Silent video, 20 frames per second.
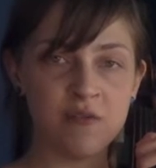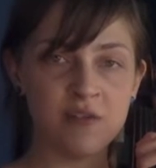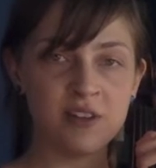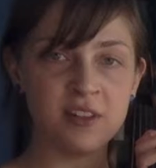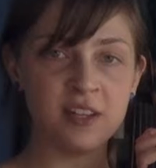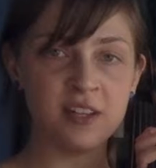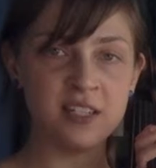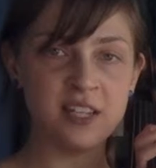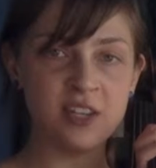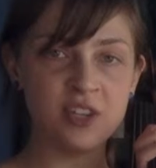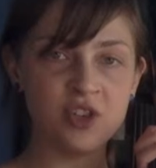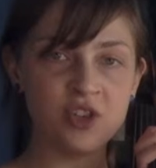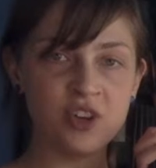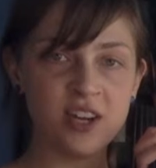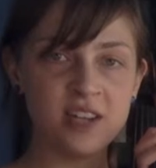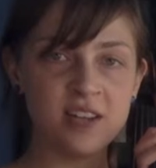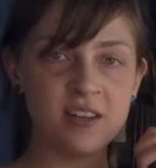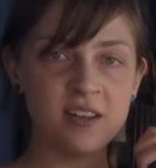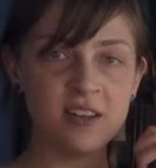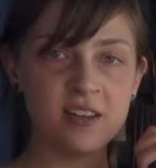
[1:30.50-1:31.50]
over to the D
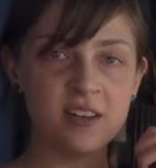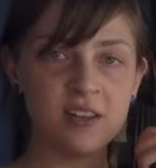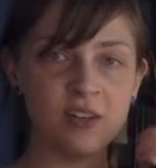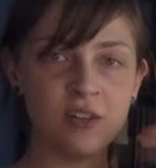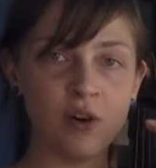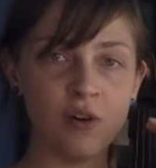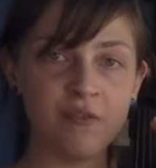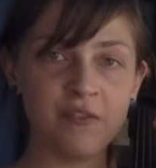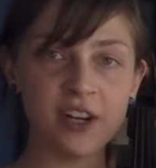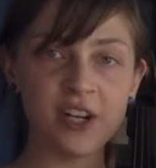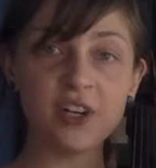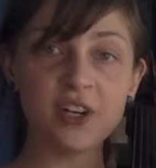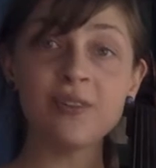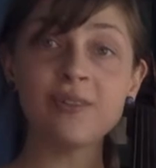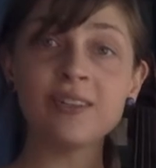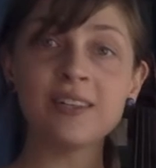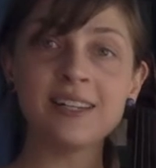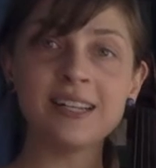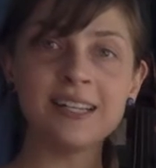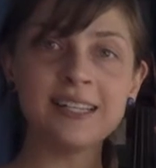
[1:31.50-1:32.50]
string, no
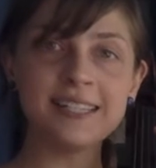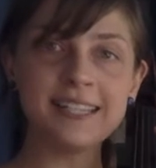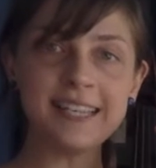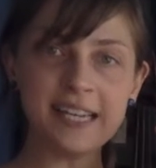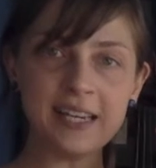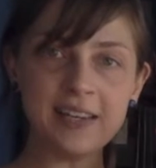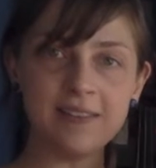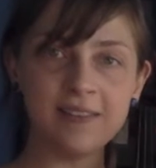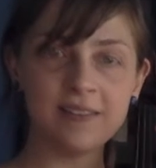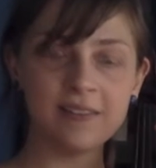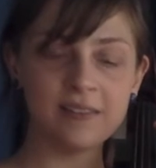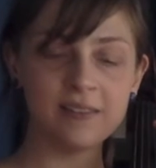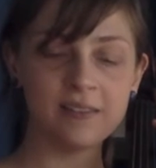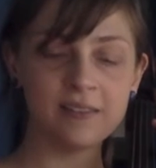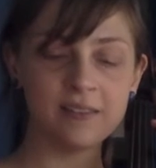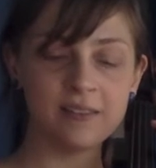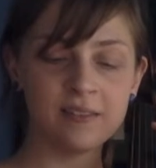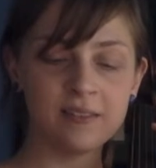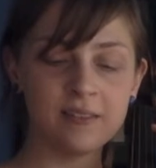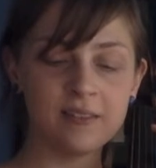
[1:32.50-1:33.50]
fingers, D.
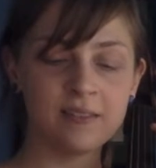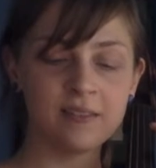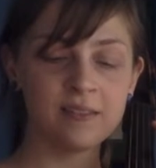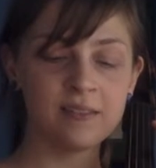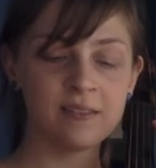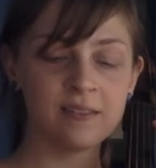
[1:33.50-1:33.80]
One